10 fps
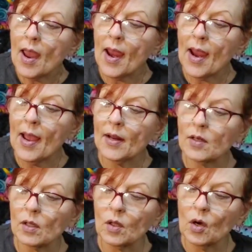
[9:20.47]

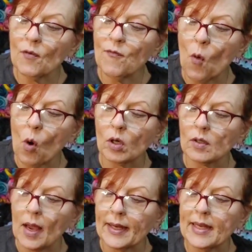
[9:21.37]
And look for
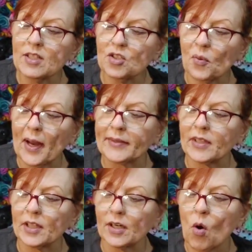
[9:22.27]
Lucky
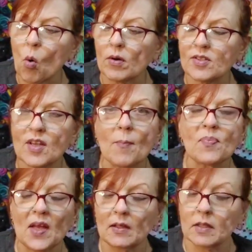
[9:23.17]
Stradley or
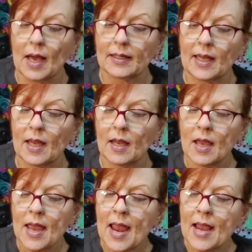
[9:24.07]
Something Lucky.
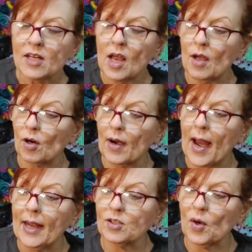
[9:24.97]
Her
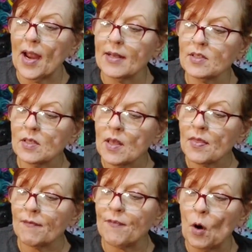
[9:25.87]
address,
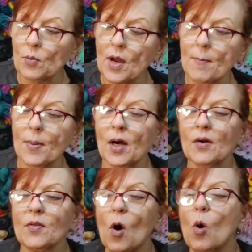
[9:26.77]
the phone
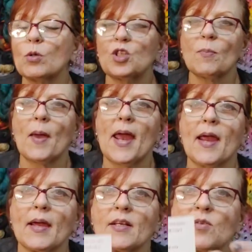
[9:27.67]
number, the whole
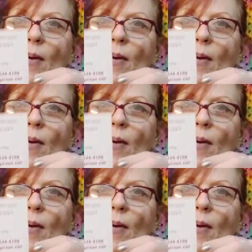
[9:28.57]
shebang is